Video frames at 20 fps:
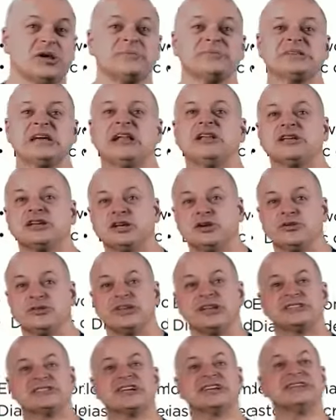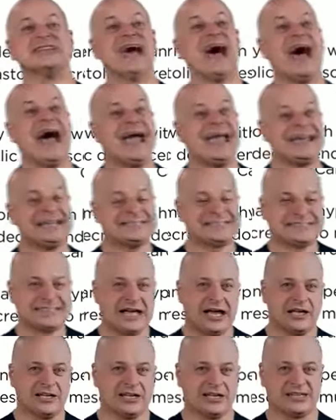telling you that it's a
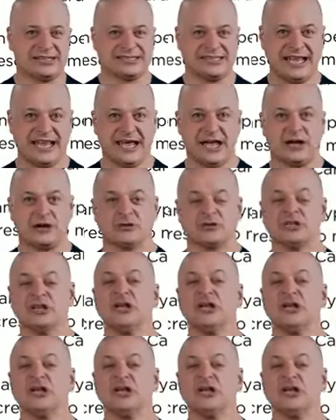diastolic sound,